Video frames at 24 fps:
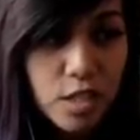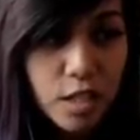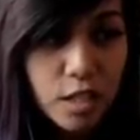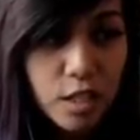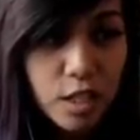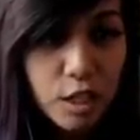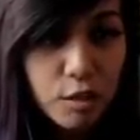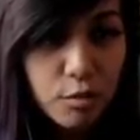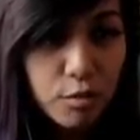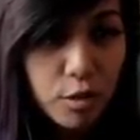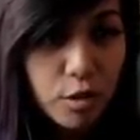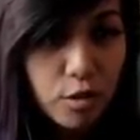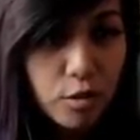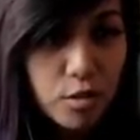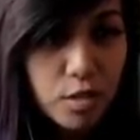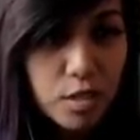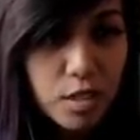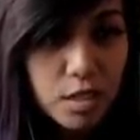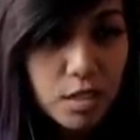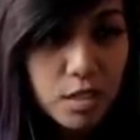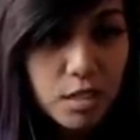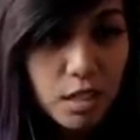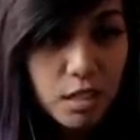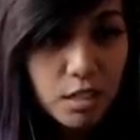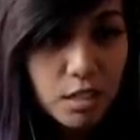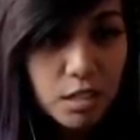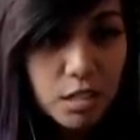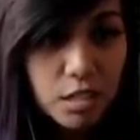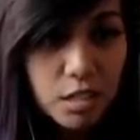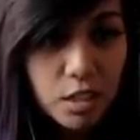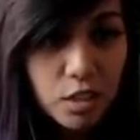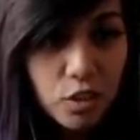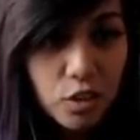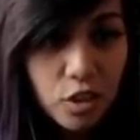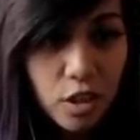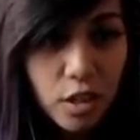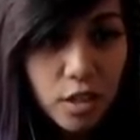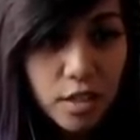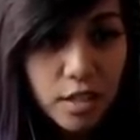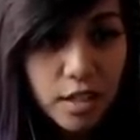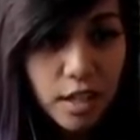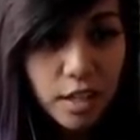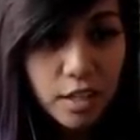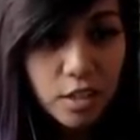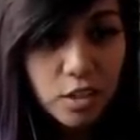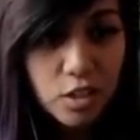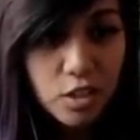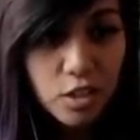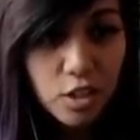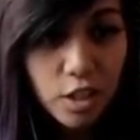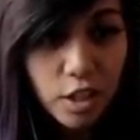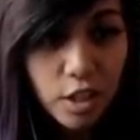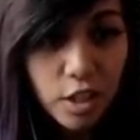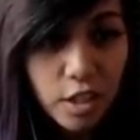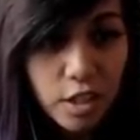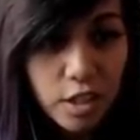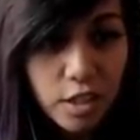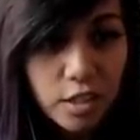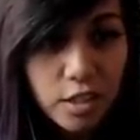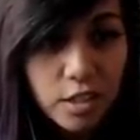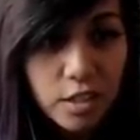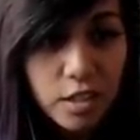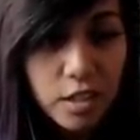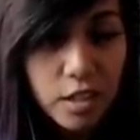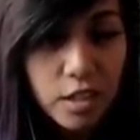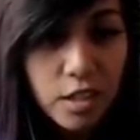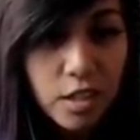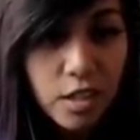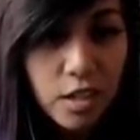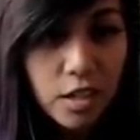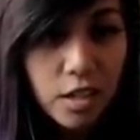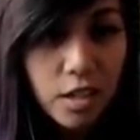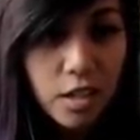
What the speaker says: just ended up using Destiny Draw next turn.